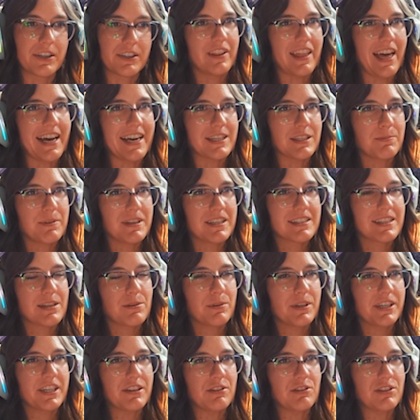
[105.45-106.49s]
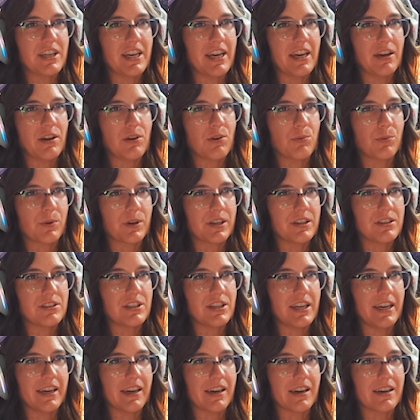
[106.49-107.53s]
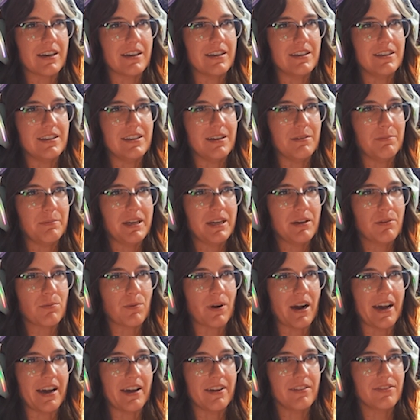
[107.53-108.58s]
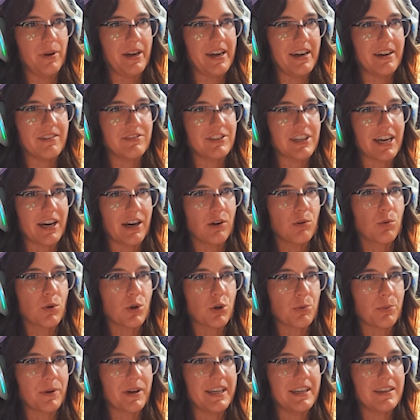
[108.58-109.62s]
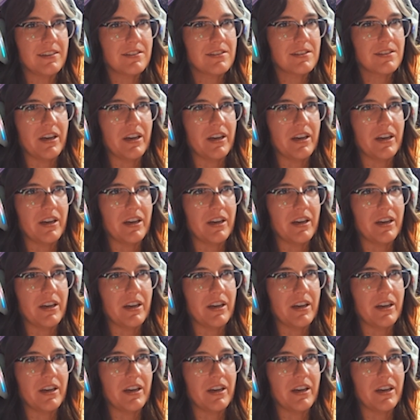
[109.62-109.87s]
For the aspects that we're using Numbing Wrath, we have Dire Whirlwind,